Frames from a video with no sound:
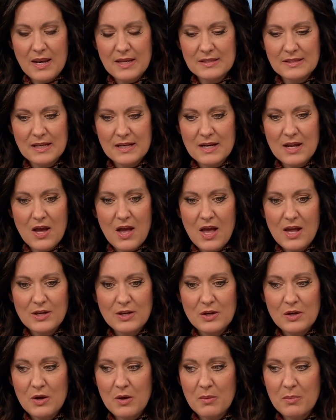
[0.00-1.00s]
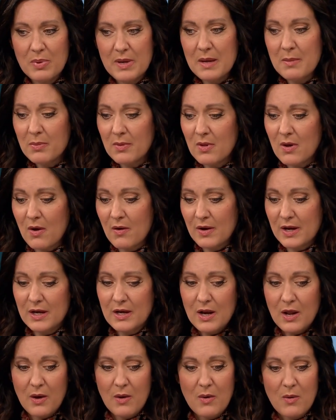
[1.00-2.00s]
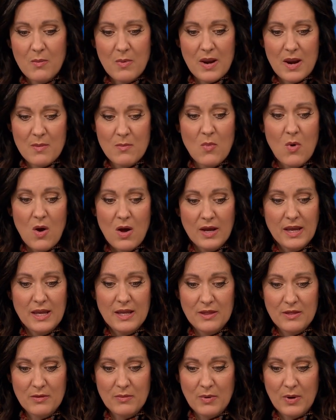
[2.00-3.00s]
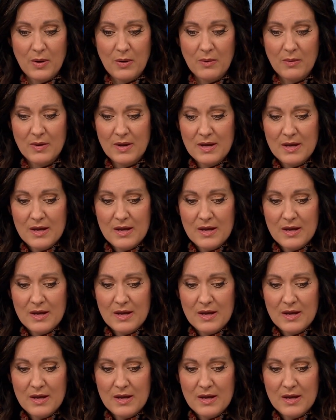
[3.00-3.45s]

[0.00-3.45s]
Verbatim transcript: I said, God, you know, people already know what I'm walking through